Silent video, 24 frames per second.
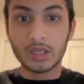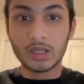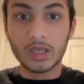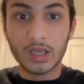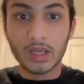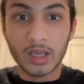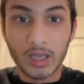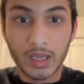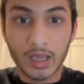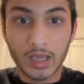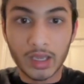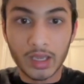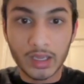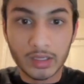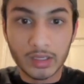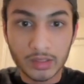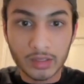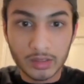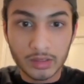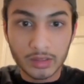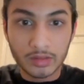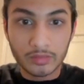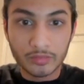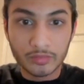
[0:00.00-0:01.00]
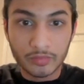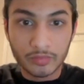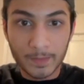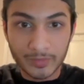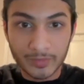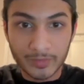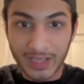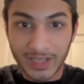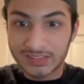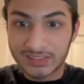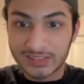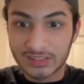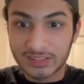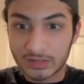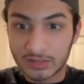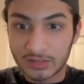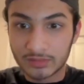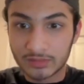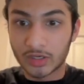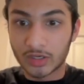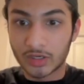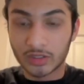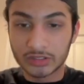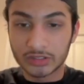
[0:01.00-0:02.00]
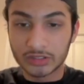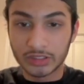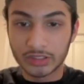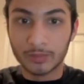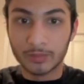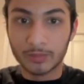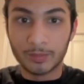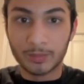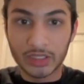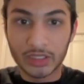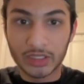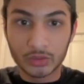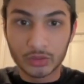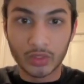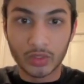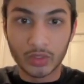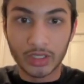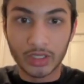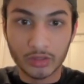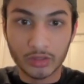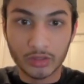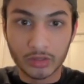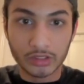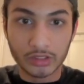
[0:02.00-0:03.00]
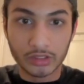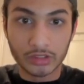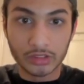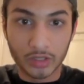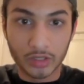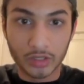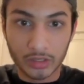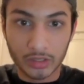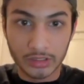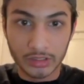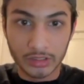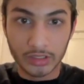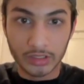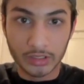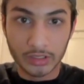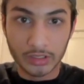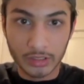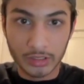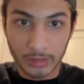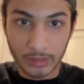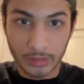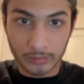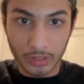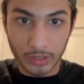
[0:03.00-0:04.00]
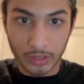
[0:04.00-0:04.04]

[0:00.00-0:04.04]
And that's honestly the best way you can start sending DMs.